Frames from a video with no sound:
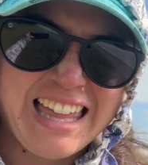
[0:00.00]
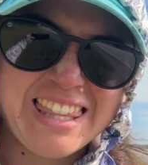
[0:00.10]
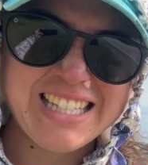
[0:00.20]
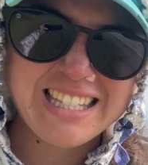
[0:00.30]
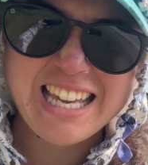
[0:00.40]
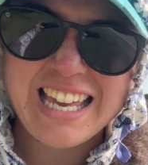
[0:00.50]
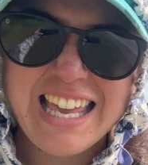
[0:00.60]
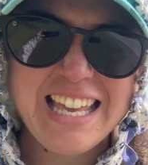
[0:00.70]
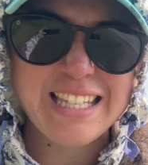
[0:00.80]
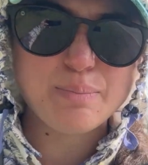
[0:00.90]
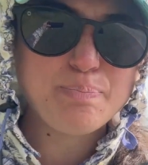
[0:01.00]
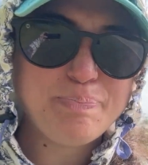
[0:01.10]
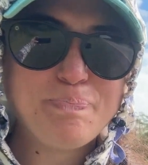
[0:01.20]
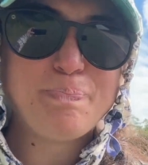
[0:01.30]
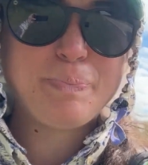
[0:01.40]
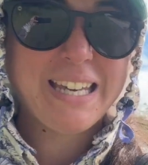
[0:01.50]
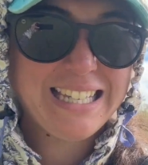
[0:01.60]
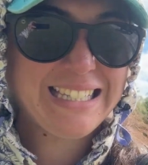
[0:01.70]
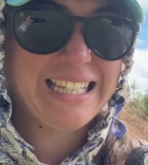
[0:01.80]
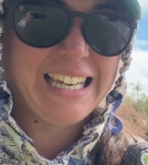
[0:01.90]
This thing is
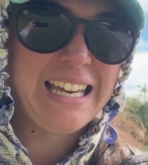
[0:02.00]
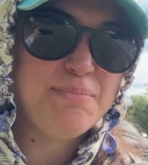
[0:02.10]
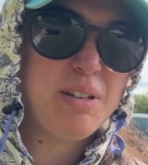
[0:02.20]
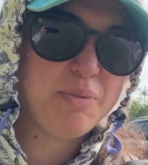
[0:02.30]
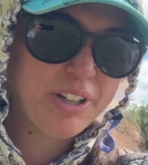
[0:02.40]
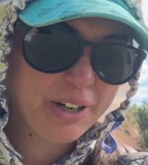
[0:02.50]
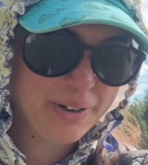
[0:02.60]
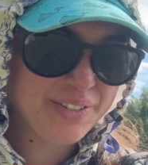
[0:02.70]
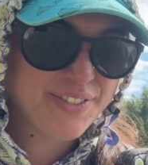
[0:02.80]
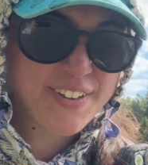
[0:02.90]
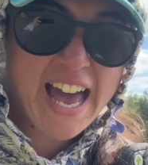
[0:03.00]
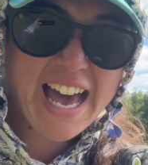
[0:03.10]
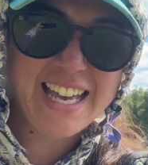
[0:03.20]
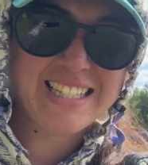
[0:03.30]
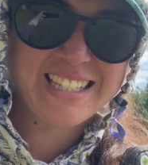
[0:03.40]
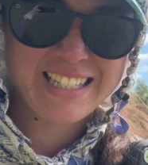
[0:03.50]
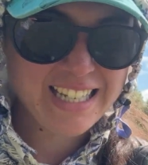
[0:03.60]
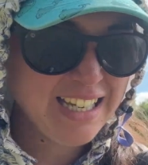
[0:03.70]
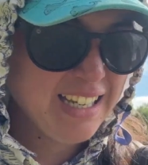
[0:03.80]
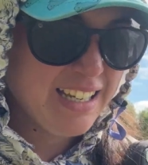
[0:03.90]
busy and people are going fast.
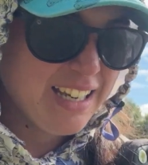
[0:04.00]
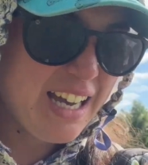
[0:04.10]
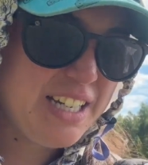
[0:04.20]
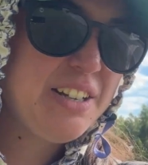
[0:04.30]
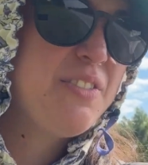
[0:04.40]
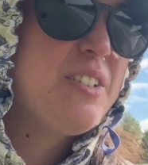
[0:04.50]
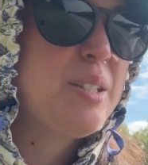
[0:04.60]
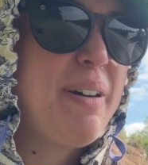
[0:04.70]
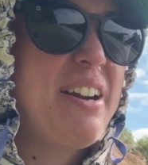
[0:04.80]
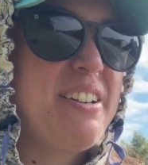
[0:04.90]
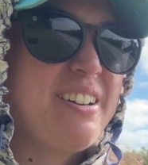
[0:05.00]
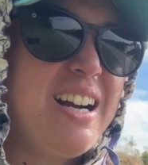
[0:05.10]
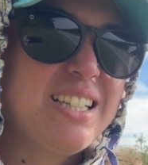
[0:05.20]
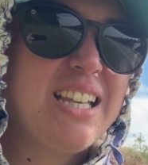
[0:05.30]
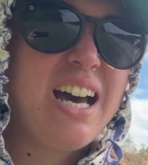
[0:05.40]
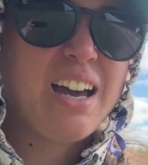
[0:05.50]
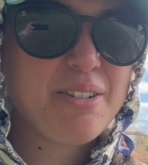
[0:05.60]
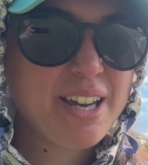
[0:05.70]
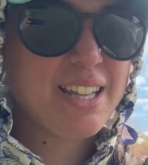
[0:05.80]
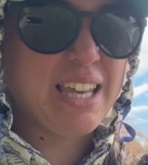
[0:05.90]
I didn't know if it was better to cross the
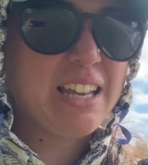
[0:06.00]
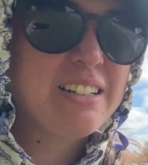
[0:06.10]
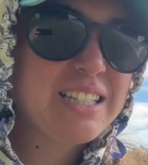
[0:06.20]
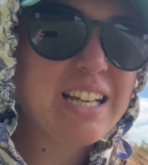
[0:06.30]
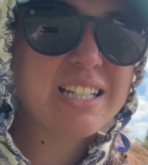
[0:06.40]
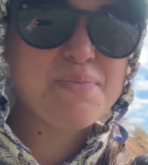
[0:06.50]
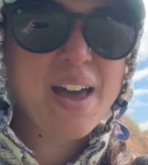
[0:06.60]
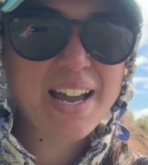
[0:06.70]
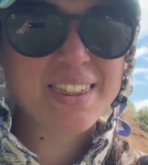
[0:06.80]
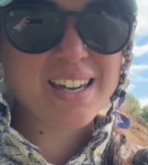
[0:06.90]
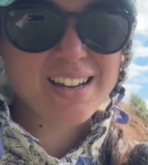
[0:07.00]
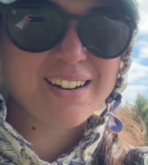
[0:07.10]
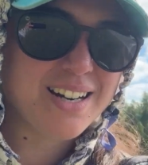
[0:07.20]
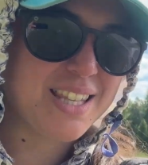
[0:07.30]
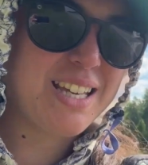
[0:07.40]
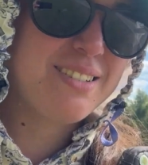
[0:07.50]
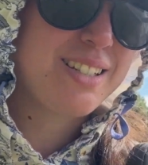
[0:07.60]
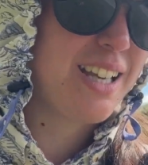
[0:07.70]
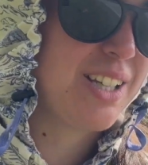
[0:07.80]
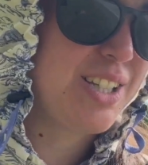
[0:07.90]
highway at the intersection back there or at the
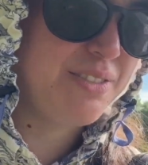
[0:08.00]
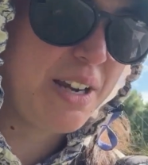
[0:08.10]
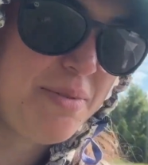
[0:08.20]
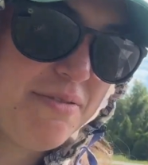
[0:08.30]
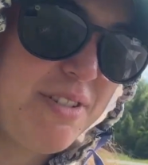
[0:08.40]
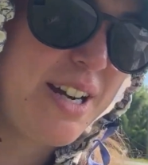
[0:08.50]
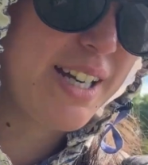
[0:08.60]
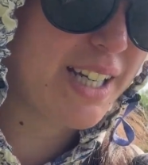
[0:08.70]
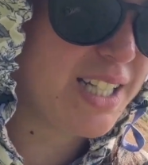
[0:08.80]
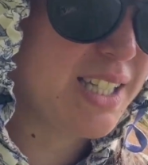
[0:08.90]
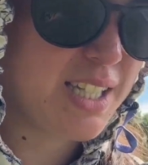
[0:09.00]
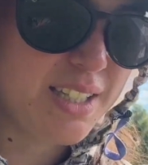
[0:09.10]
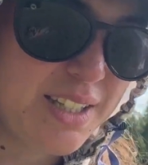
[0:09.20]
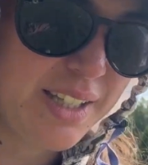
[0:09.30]
intersection right before I get into the